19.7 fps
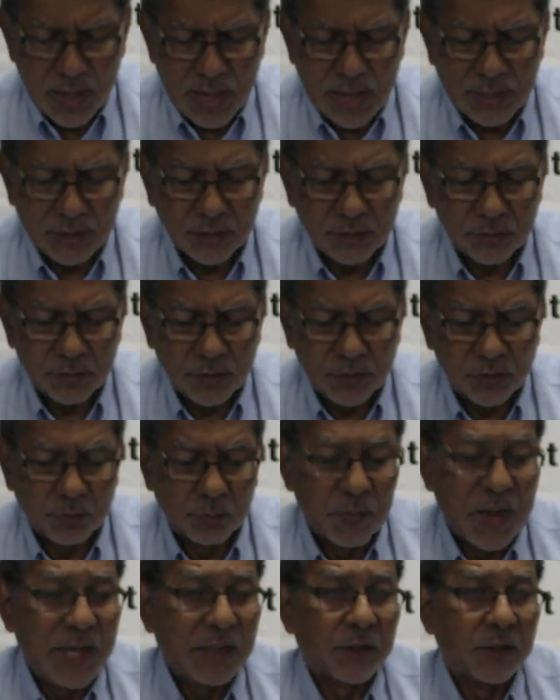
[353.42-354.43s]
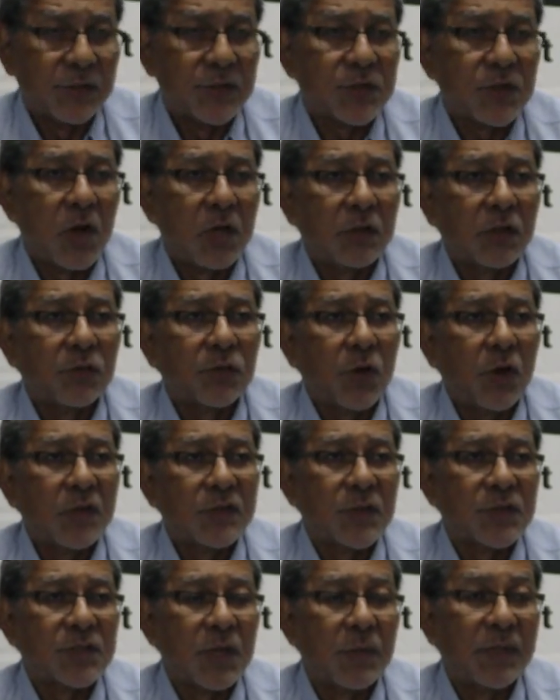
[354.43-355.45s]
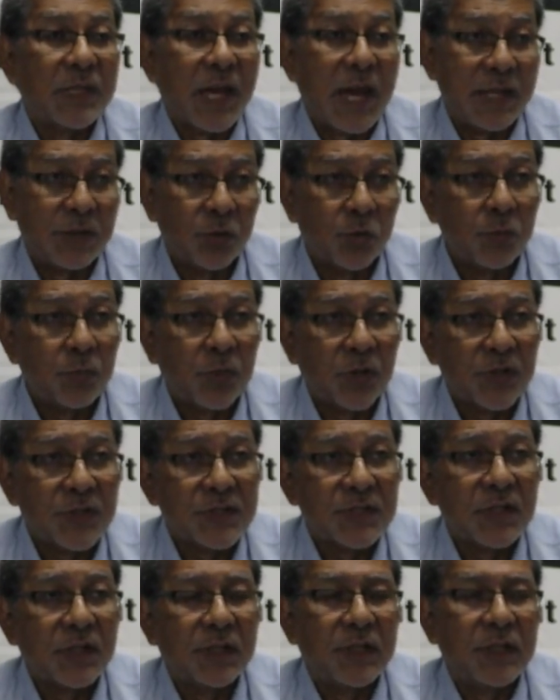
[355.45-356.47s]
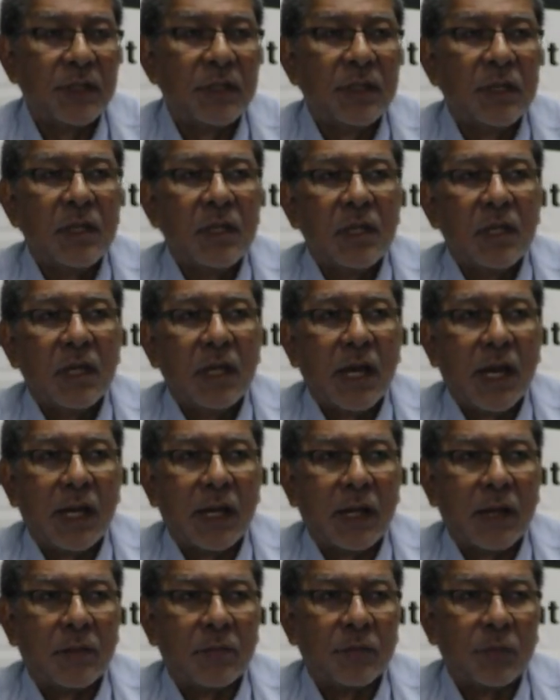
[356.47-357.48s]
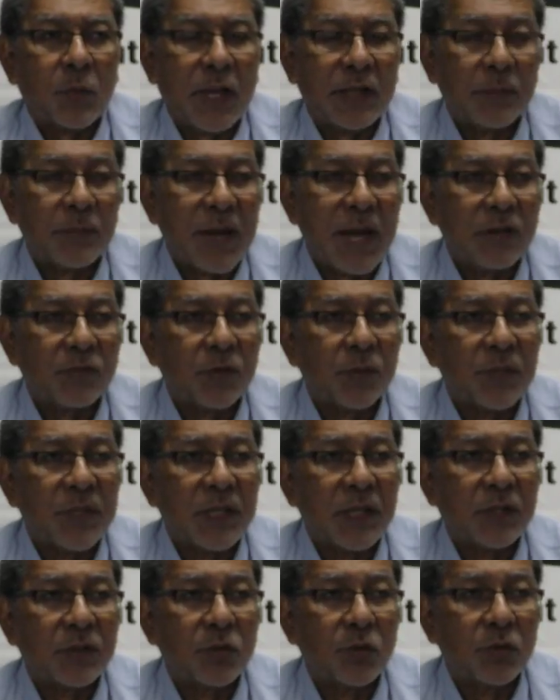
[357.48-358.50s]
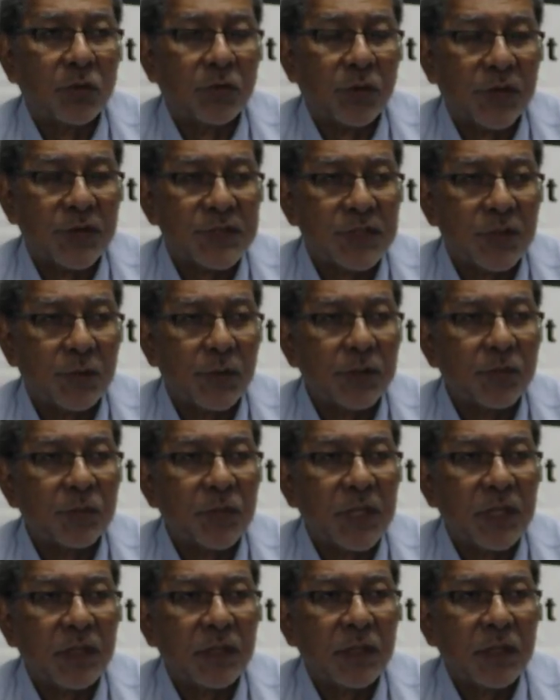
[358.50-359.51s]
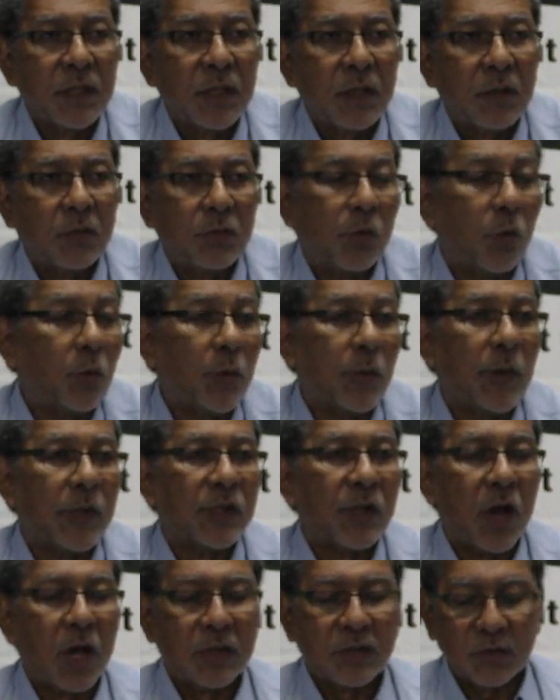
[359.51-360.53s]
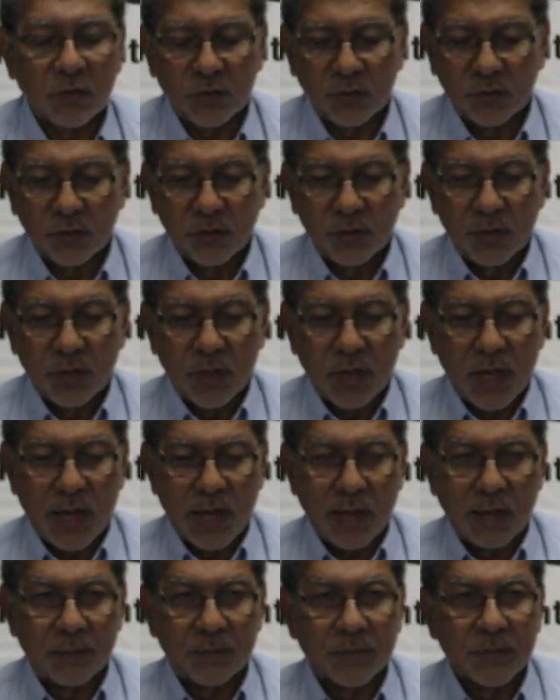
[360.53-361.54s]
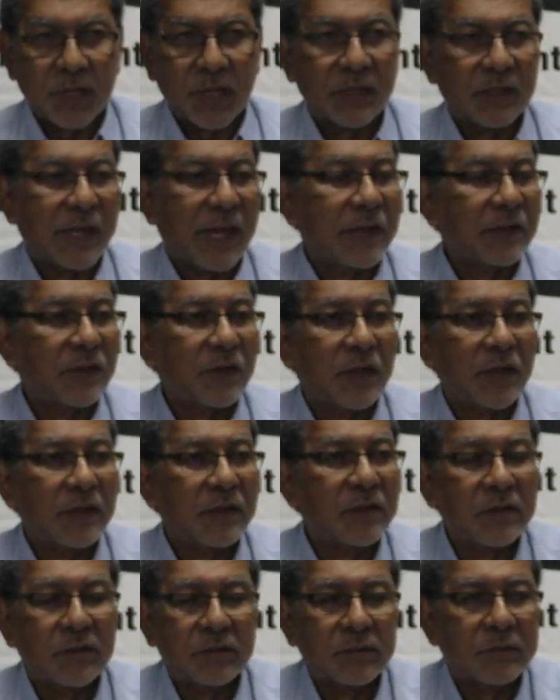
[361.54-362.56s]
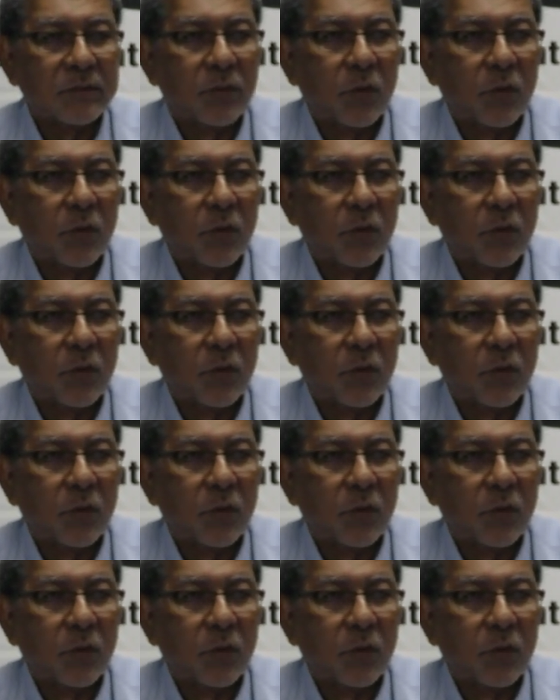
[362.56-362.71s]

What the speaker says: And Michael Scott, of course, was somebody I knew personally, quite apart from being at university with me, though we were not connected